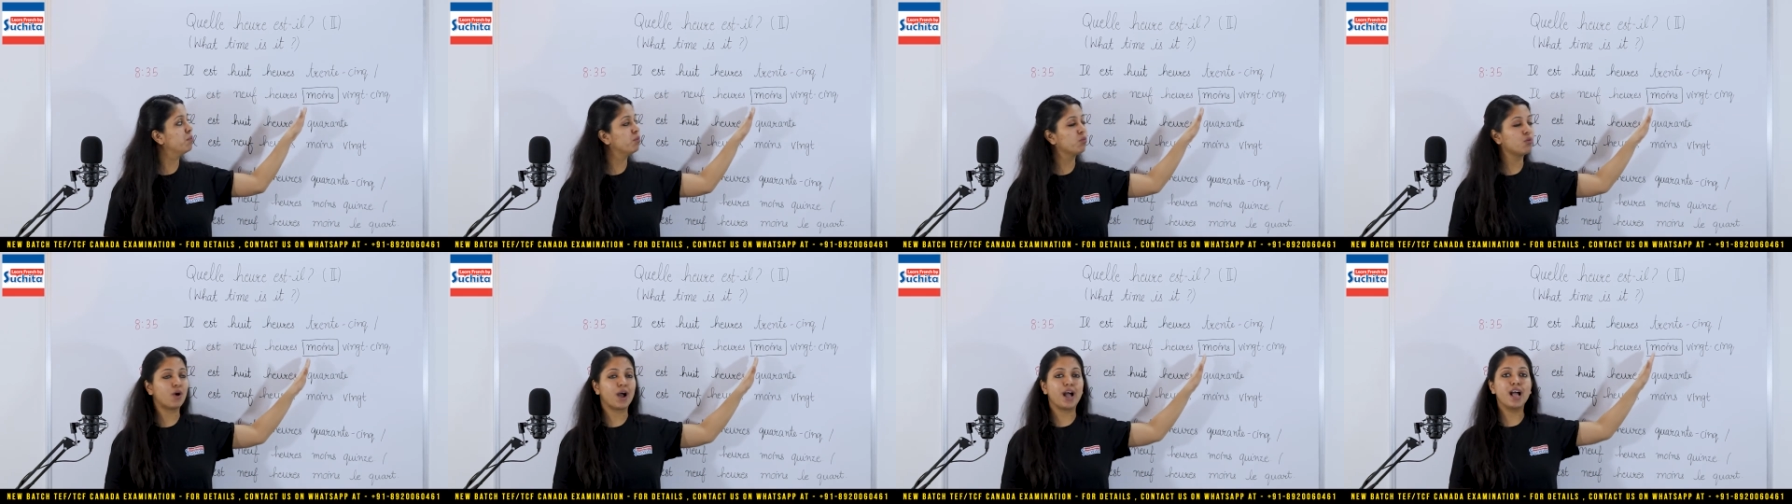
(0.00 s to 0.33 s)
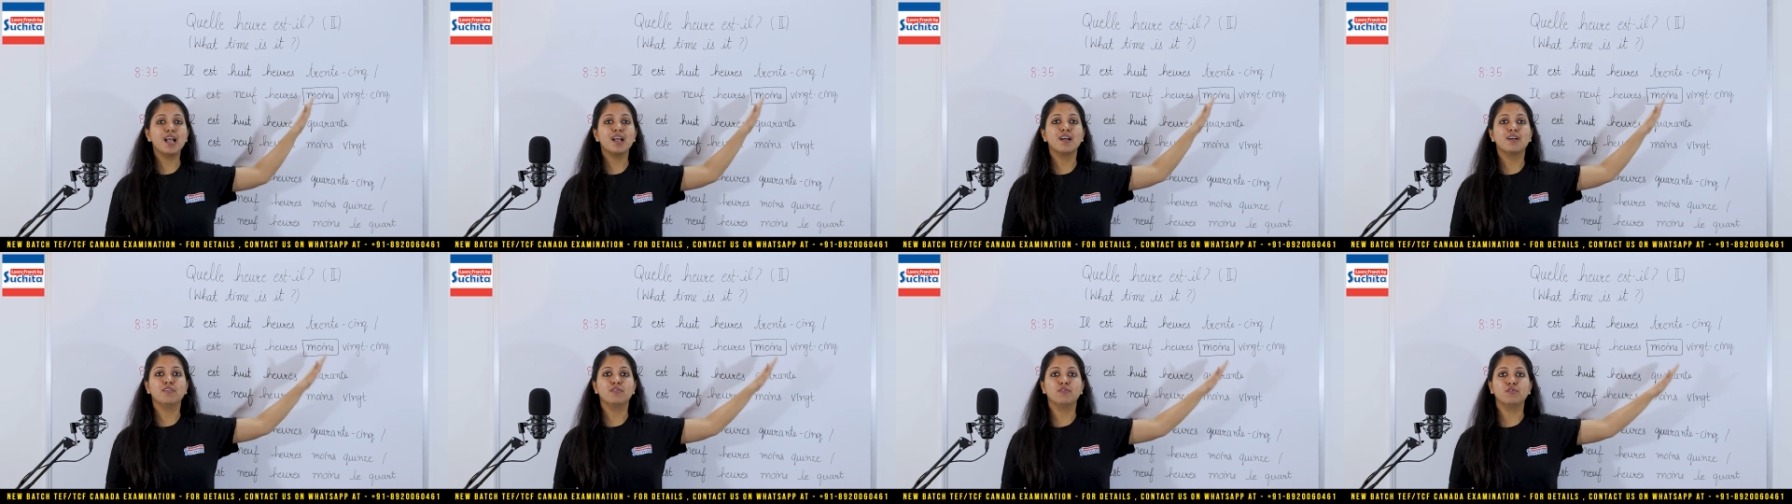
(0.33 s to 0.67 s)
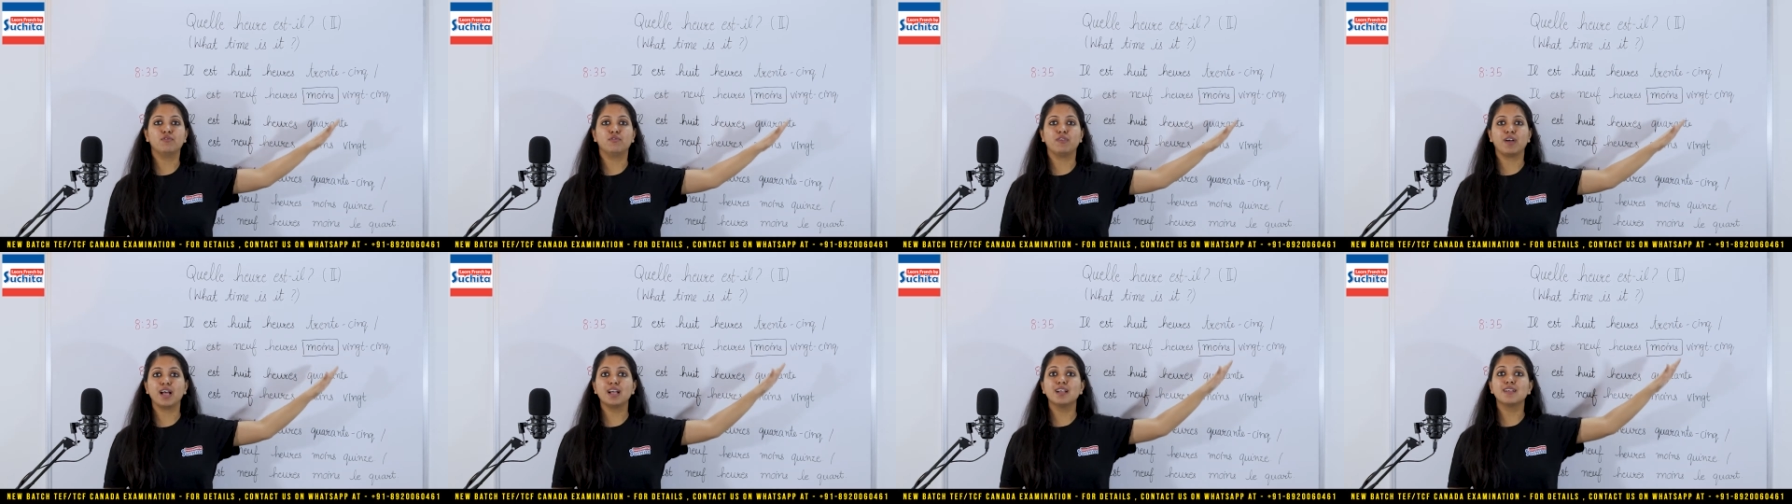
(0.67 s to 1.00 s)
moins
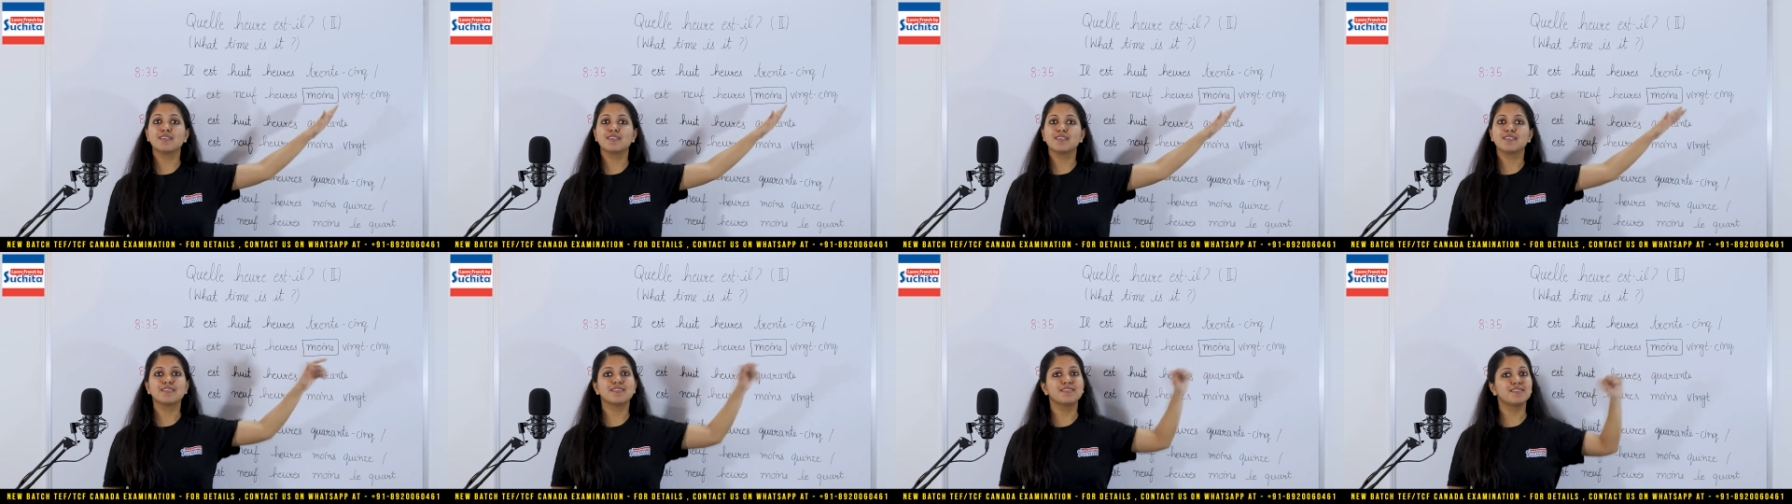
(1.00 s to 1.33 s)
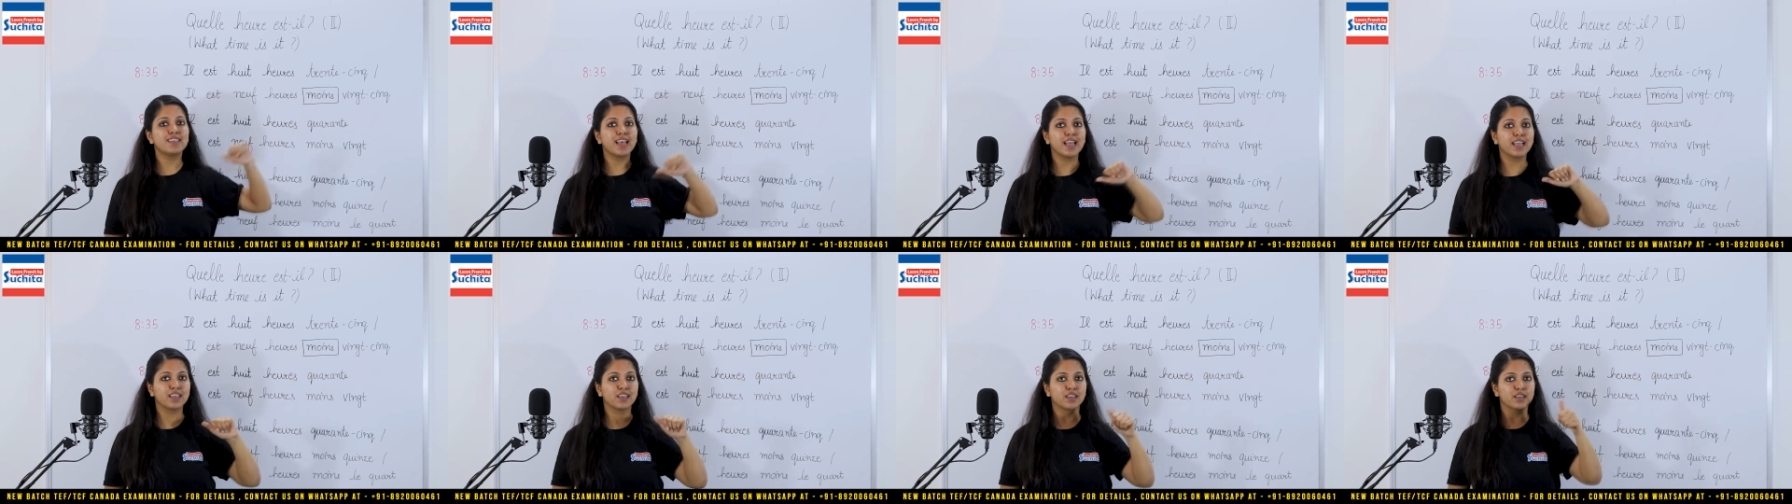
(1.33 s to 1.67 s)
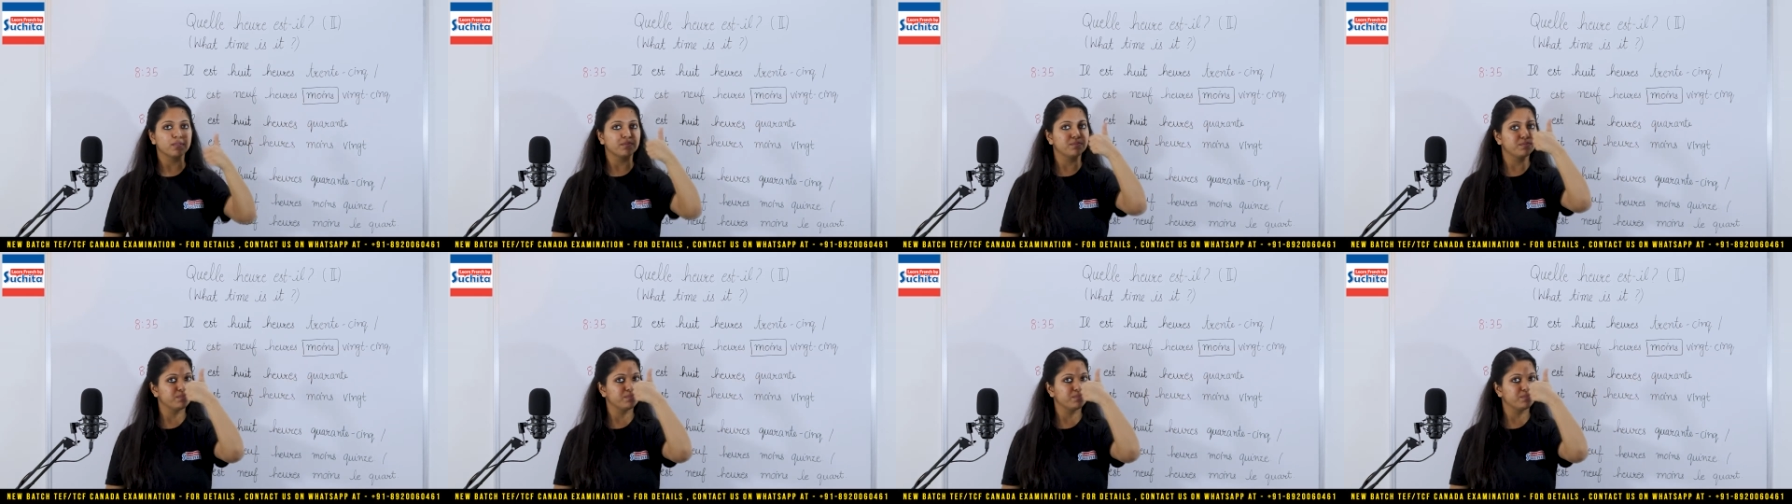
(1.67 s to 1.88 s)
25.